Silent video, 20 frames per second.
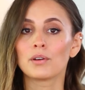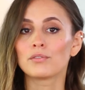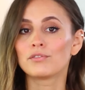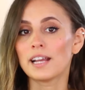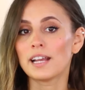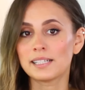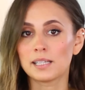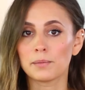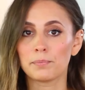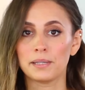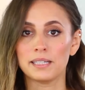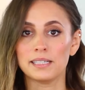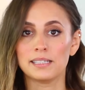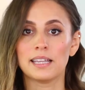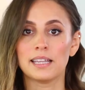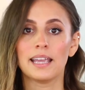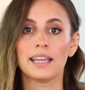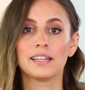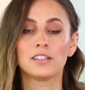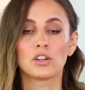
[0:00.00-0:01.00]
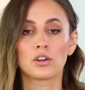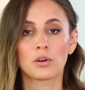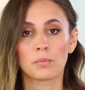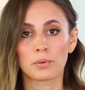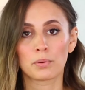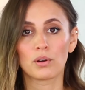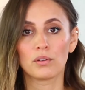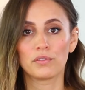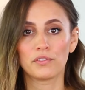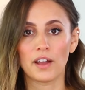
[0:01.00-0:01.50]
recipes in your
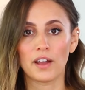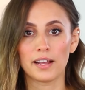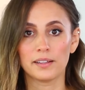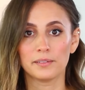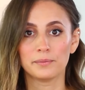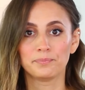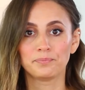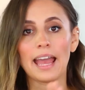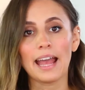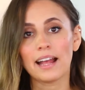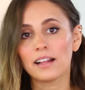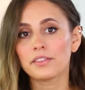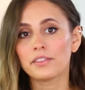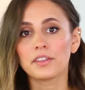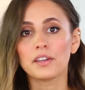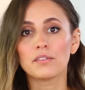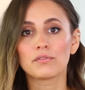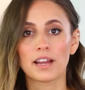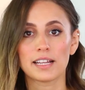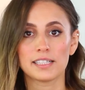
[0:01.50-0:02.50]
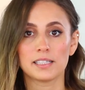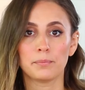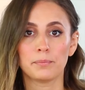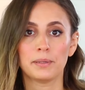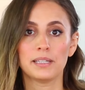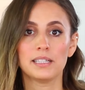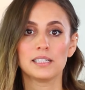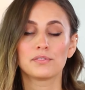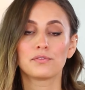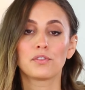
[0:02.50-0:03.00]
profile. Healthy
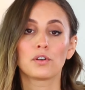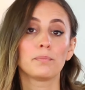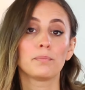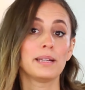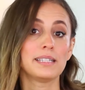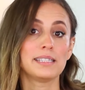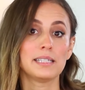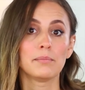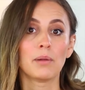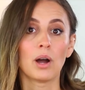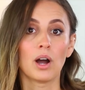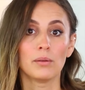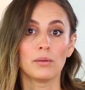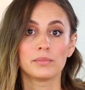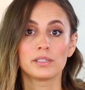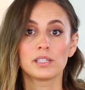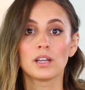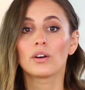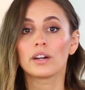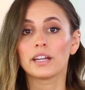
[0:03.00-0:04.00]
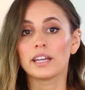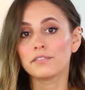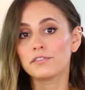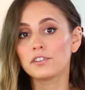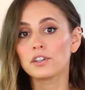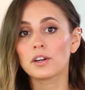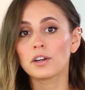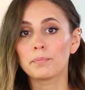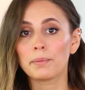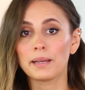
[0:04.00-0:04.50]
recipes for busy moms. Or
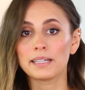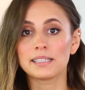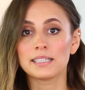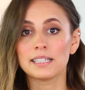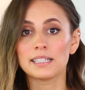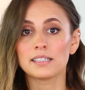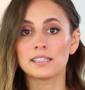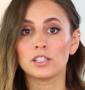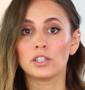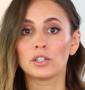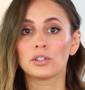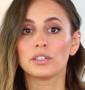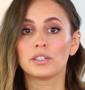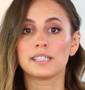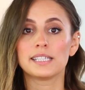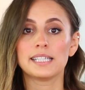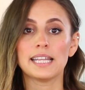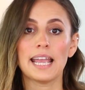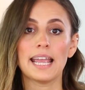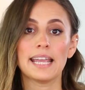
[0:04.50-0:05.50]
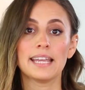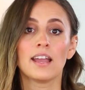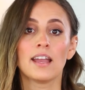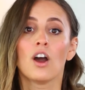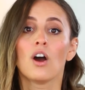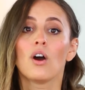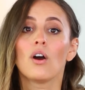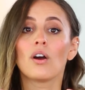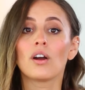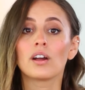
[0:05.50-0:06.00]
if you're a business, you could
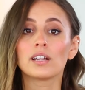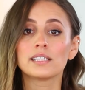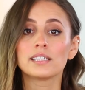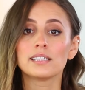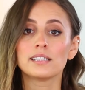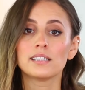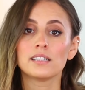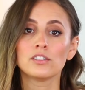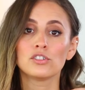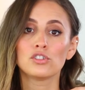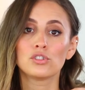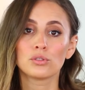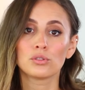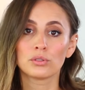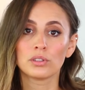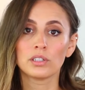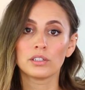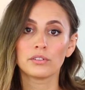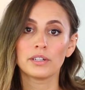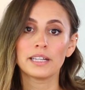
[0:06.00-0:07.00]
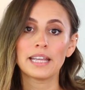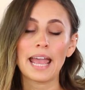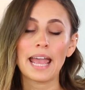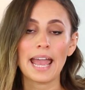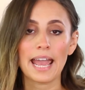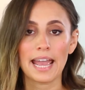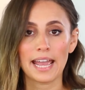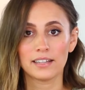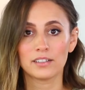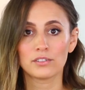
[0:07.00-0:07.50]
say artisan jewelry
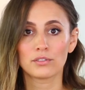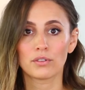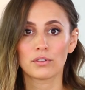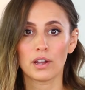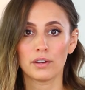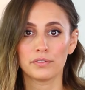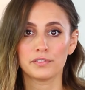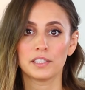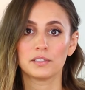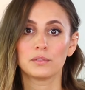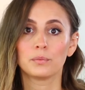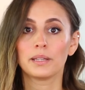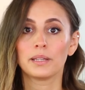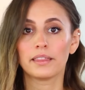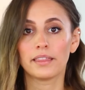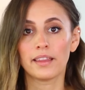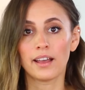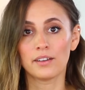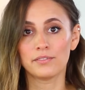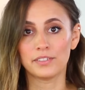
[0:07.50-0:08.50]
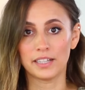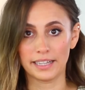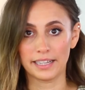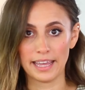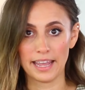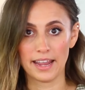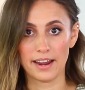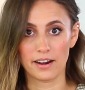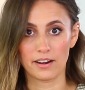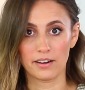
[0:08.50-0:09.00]
handcrafted with love and
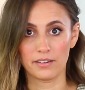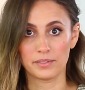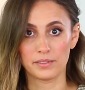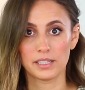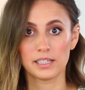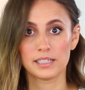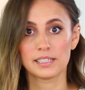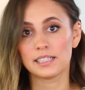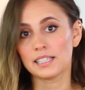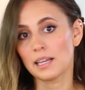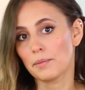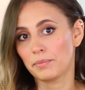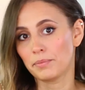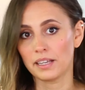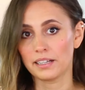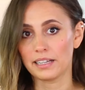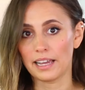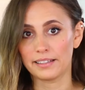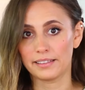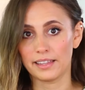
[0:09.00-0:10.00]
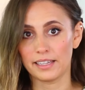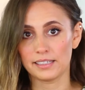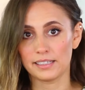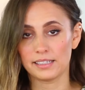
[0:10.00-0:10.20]
care. Something like